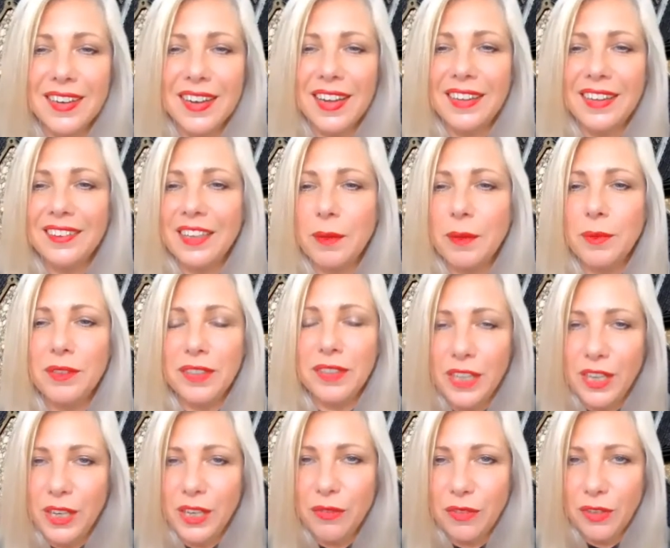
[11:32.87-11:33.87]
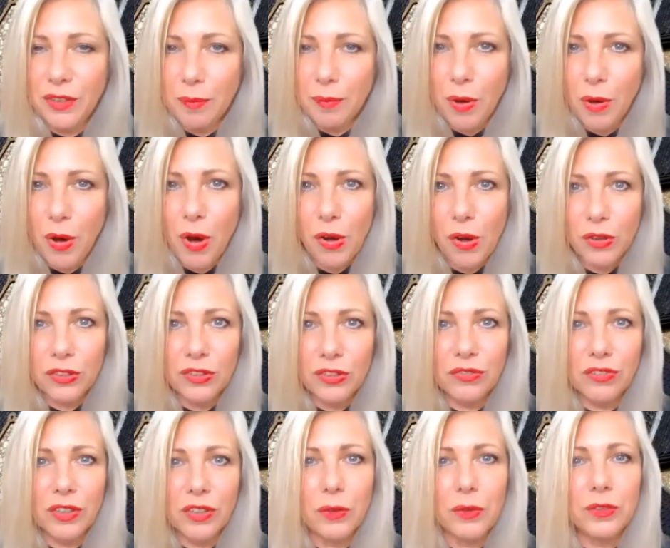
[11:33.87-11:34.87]
and there was even a pot
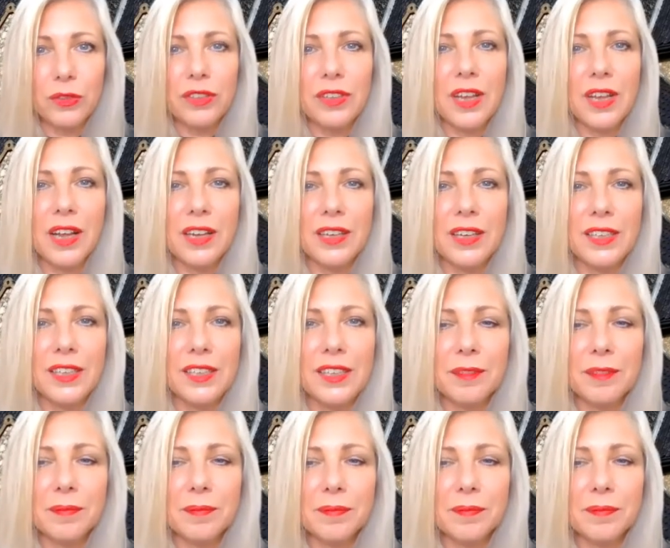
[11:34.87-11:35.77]
of golden honey.